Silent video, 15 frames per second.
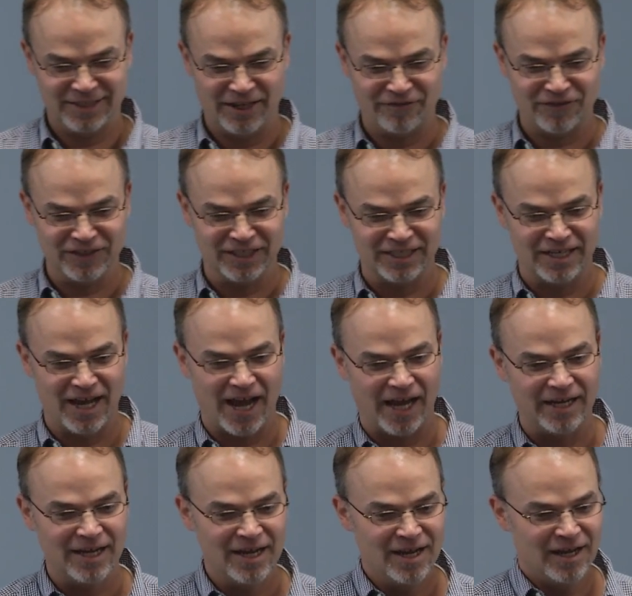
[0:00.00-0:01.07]
definitely
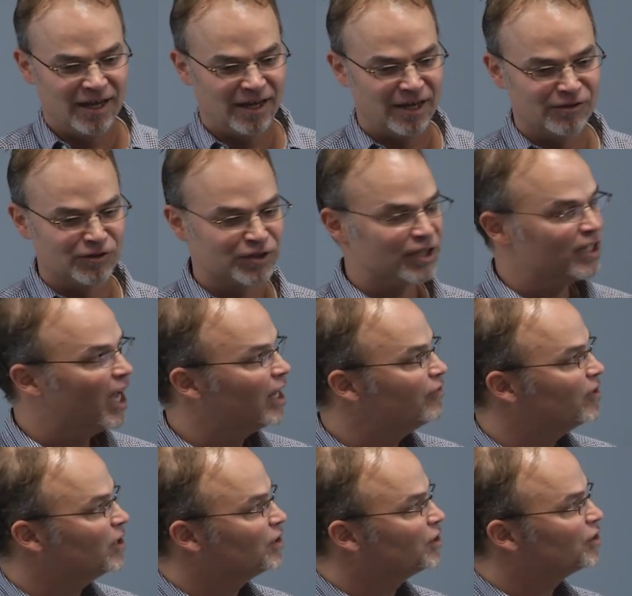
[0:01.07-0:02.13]
not. Uh, there's a lot
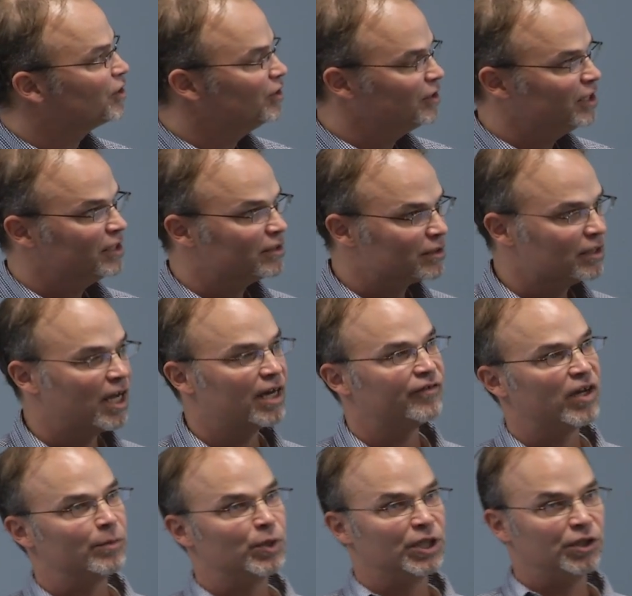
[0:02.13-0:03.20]
of uncertainty. There's a lot of
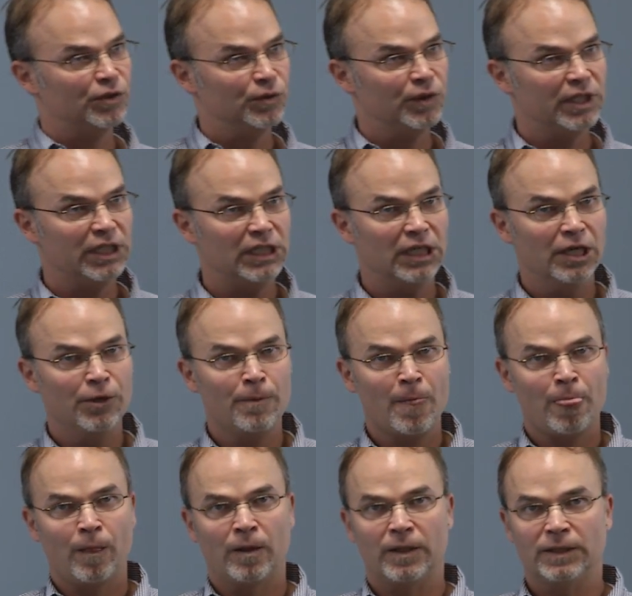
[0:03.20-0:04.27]
ambiguity.
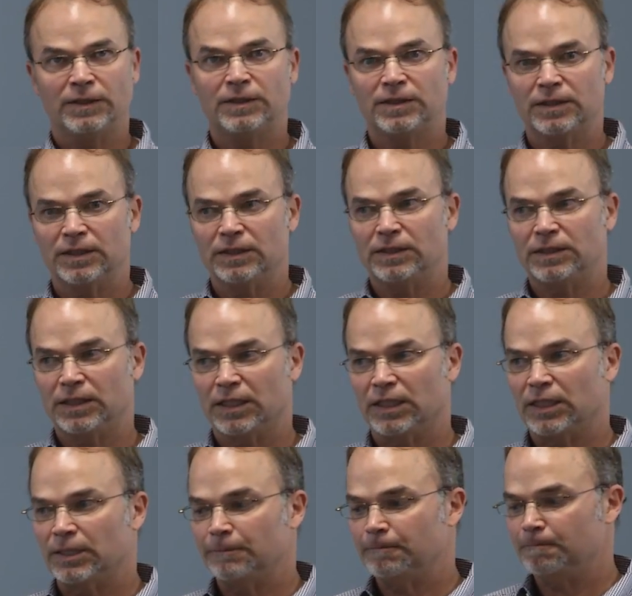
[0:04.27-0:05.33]
It's, it's,
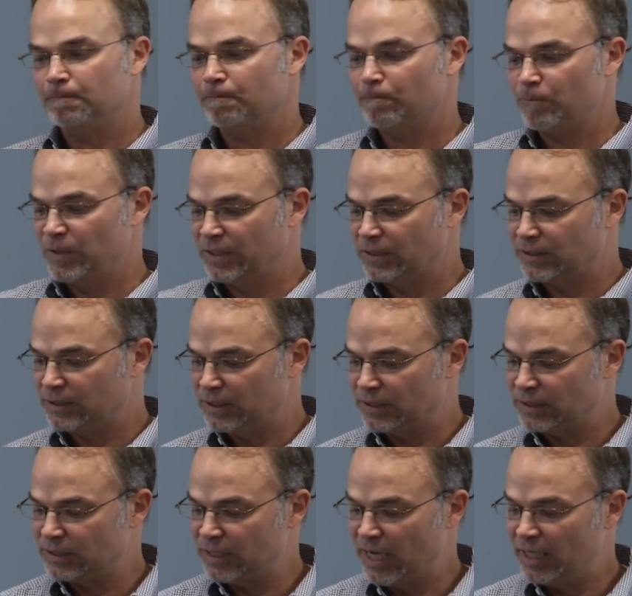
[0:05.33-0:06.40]
uh, it's,
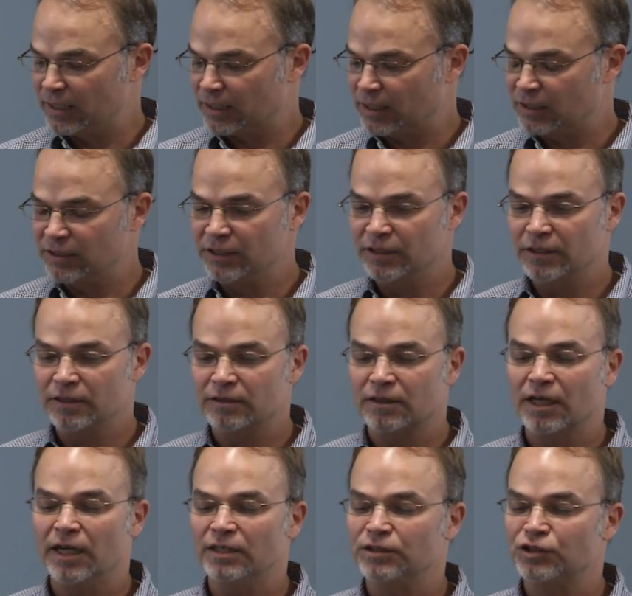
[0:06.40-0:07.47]
it's not a clear,
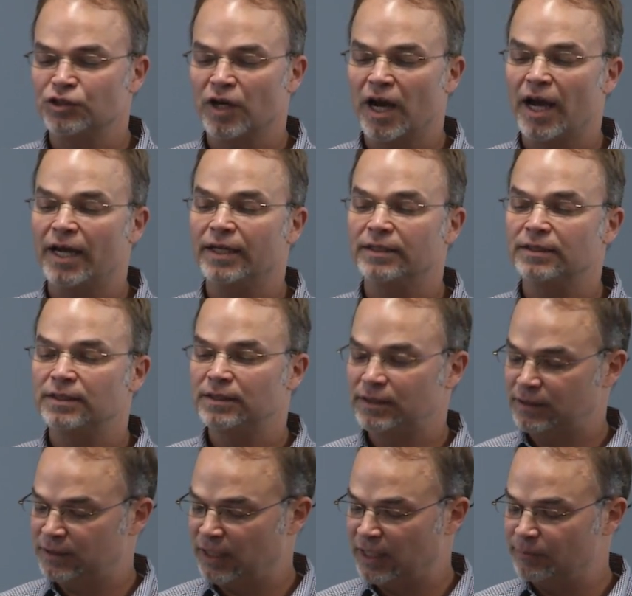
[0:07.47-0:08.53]
cut and dry
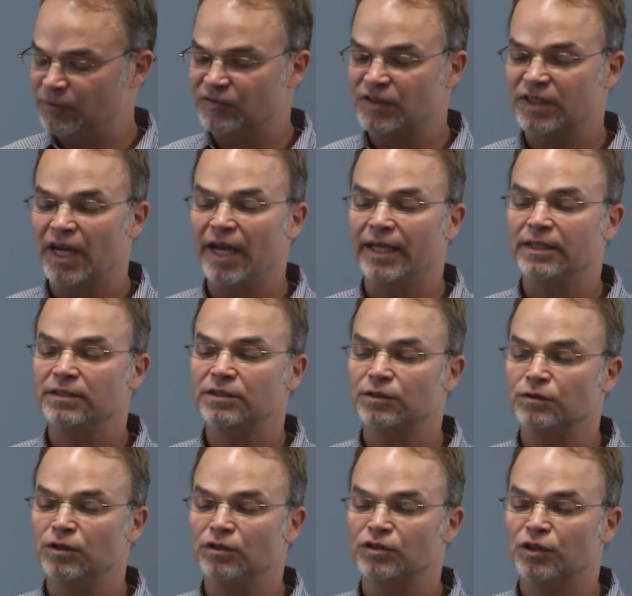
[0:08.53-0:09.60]
type of science,
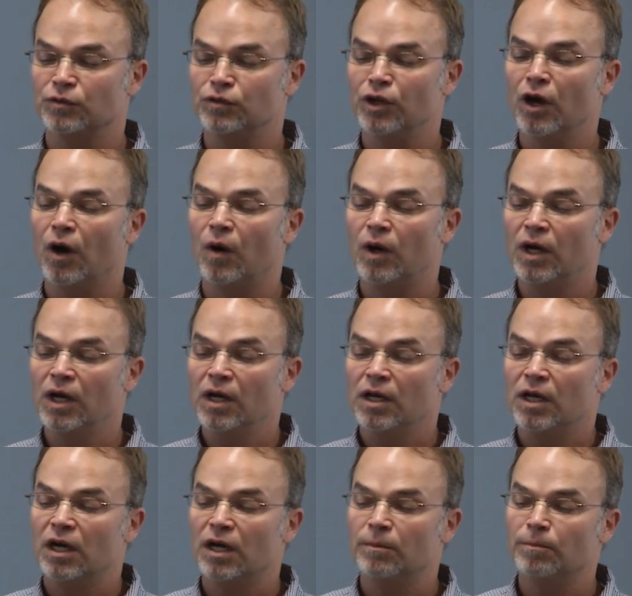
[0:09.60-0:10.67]
so, so no.
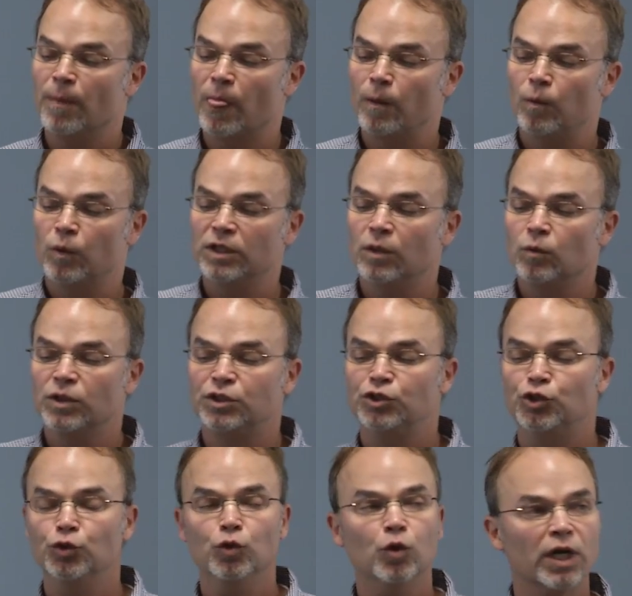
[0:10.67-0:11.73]
Um, what, what
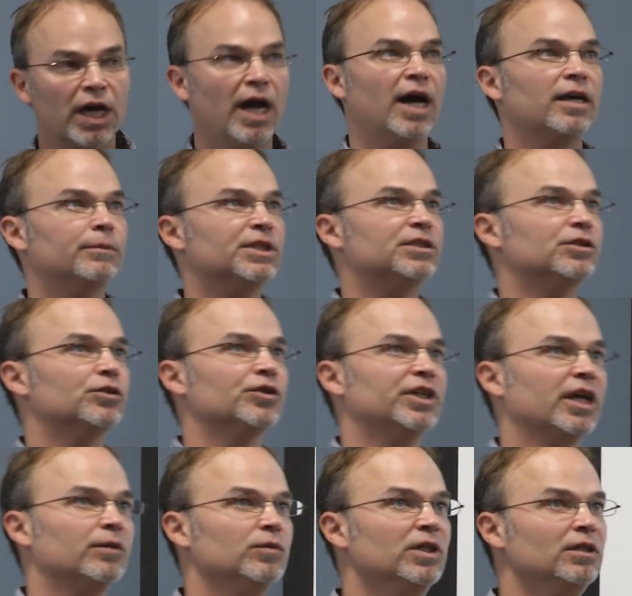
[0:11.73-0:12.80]
do economists agree
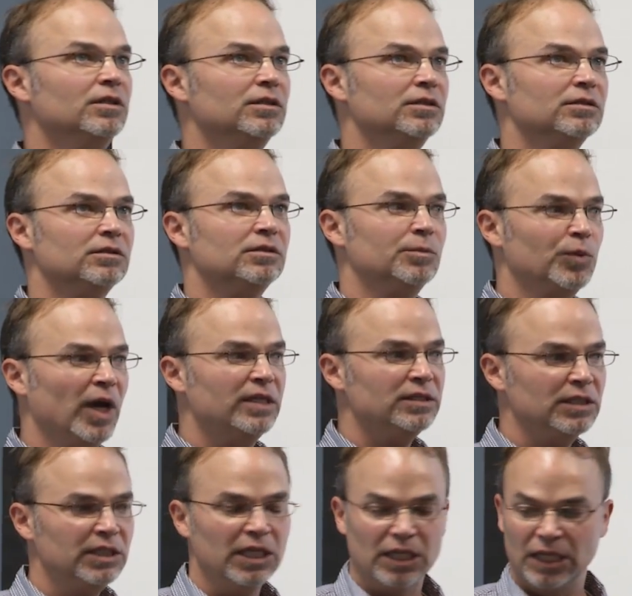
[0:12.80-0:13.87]
on? Well,
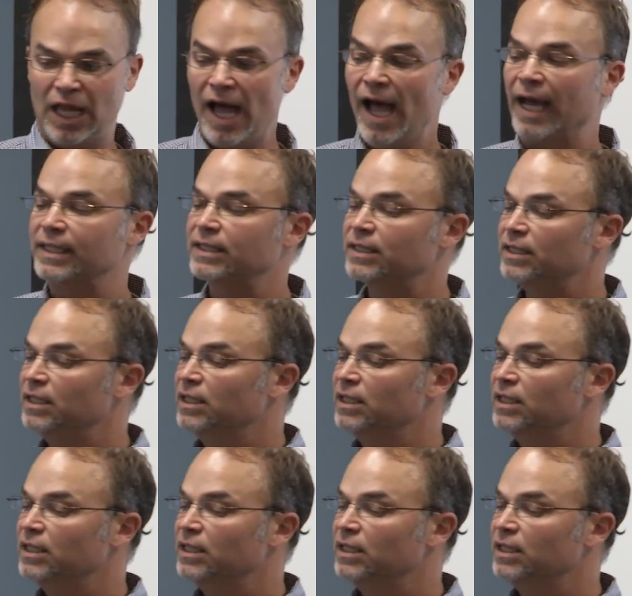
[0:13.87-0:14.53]
surprisingly, a lot.